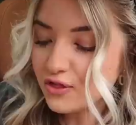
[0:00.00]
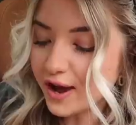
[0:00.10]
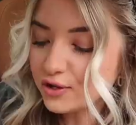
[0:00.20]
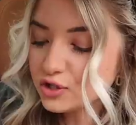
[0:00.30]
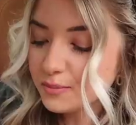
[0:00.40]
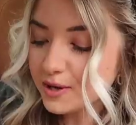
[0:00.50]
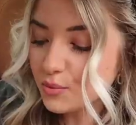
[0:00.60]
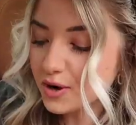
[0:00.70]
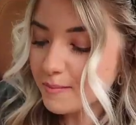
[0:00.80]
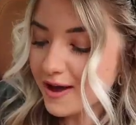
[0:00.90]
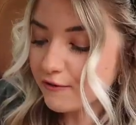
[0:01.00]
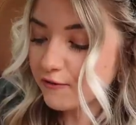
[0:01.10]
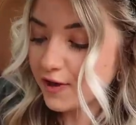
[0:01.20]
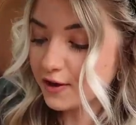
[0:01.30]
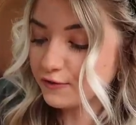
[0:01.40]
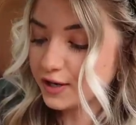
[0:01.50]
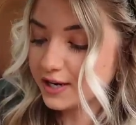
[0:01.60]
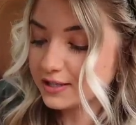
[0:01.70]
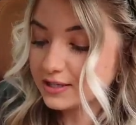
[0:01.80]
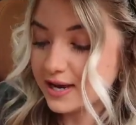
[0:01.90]
That used to be one of my
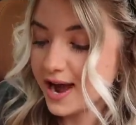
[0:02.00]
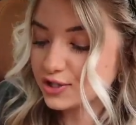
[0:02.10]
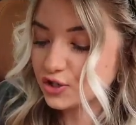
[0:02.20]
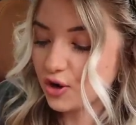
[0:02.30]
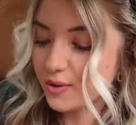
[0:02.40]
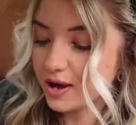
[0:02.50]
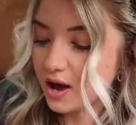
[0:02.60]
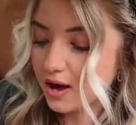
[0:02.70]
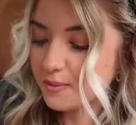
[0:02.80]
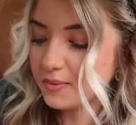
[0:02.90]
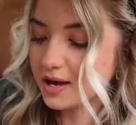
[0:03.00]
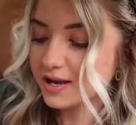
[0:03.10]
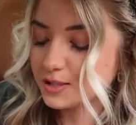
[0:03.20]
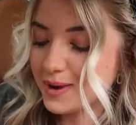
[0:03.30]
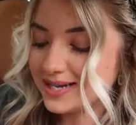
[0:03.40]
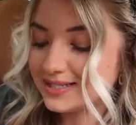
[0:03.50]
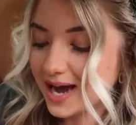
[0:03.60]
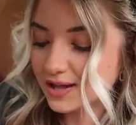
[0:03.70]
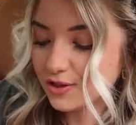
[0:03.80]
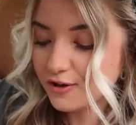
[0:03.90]
favorite snacks growing up because my
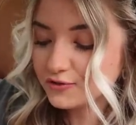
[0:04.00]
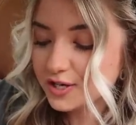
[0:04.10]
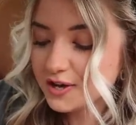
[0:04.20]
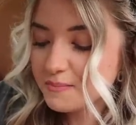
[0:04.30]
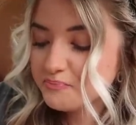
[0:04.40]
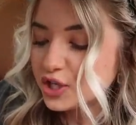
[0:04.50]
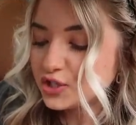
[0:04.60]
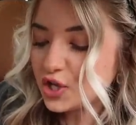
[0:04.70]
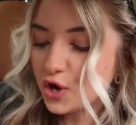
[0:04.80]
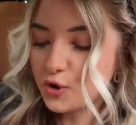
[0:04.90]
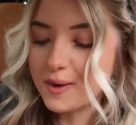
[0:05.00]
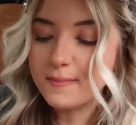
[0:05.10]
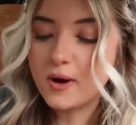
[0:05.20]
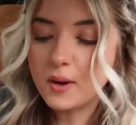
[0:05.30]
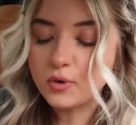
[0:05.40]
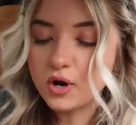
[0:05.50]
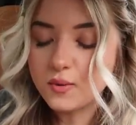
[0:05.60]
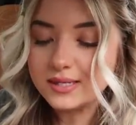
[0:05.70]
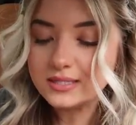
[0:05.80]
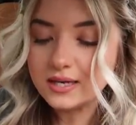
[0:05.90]
dad loved them. So my mom would
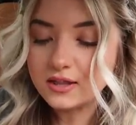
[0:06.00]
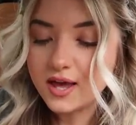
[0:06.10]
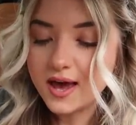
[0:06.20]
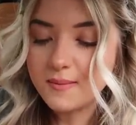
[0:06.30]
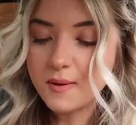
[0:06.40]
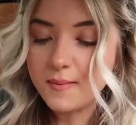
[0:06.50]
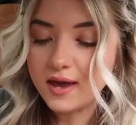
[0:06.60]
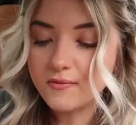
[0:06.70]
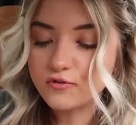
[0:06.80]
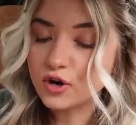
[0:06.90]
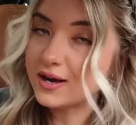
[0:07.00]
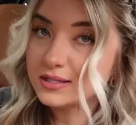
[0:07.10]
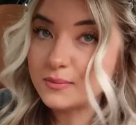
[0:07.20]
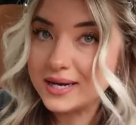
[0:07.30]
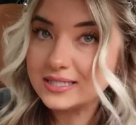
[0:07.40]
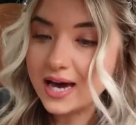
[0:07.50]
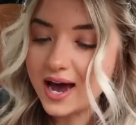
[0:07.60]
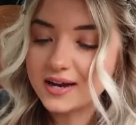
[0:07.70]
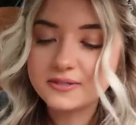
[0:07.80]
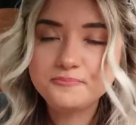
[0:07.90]
always get them and make them for us and my
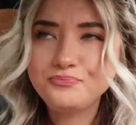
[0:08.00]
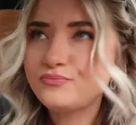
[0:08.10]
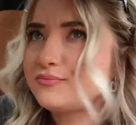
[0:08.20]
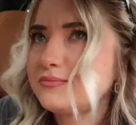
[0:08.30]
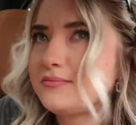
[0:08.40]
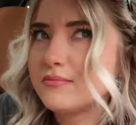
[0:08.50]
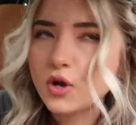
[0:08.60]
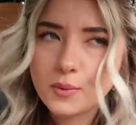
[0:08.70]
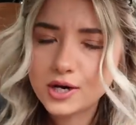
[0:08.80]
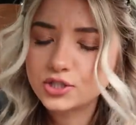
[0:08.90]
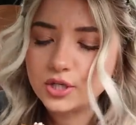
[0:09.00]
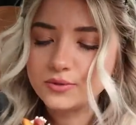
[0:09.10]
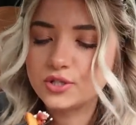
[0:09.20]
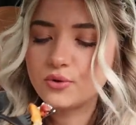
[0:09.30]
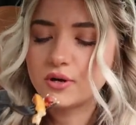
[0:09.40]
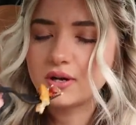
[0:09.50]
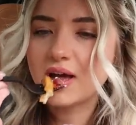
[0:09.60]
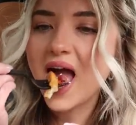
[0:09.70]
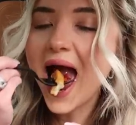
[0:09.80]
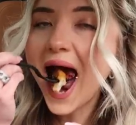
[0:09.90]
dad. Oh my gosh, they were so good.